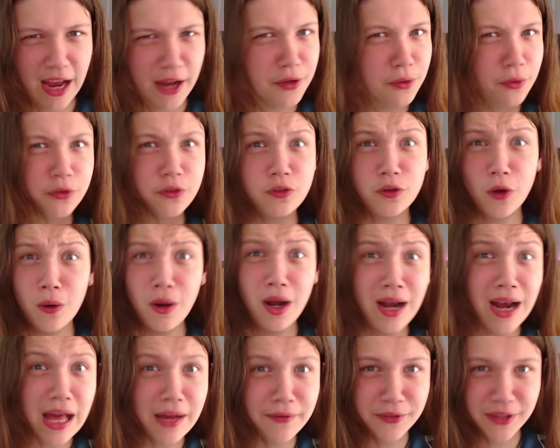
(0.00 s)
and you're so
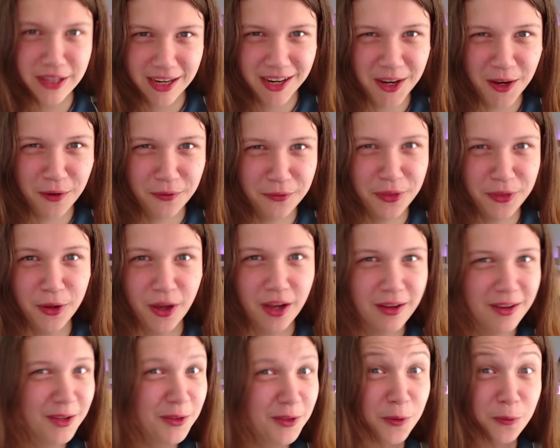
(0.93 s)
loving of the
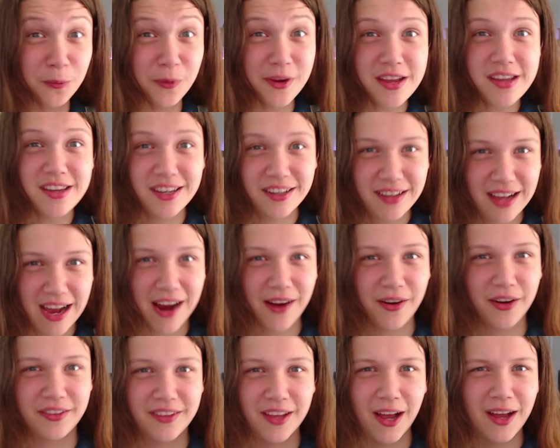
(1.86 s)
the Reekid
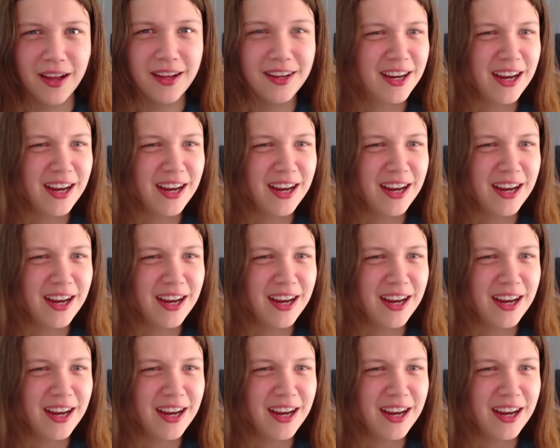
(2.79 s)
character